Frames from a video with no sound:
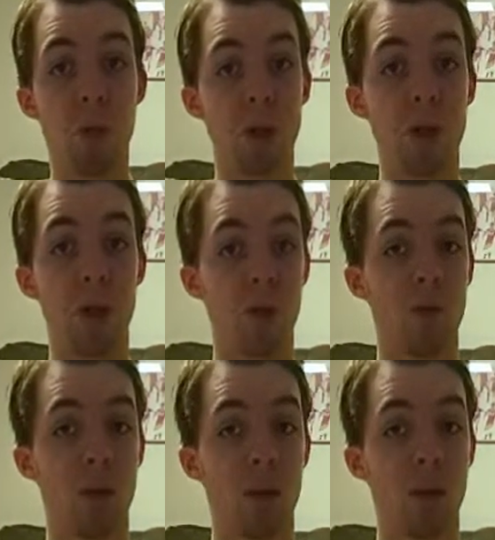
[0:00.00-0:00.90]

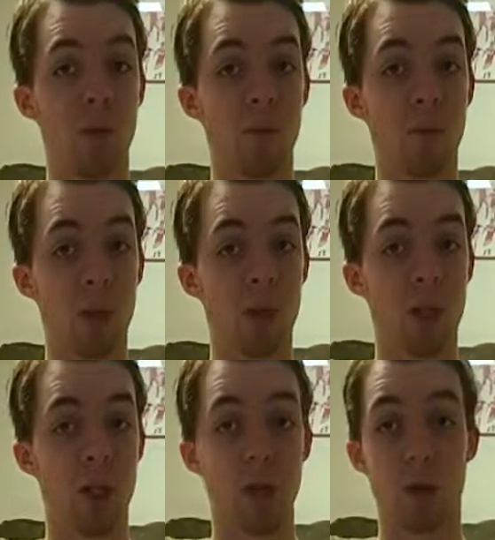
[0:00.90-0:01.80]
new villain
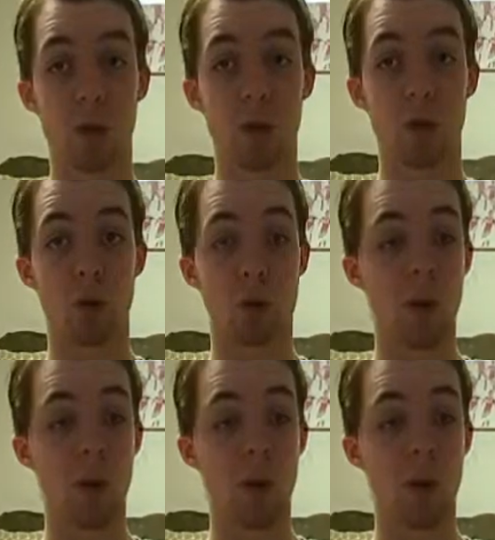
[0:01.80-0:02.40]
monsters, I'm not sure.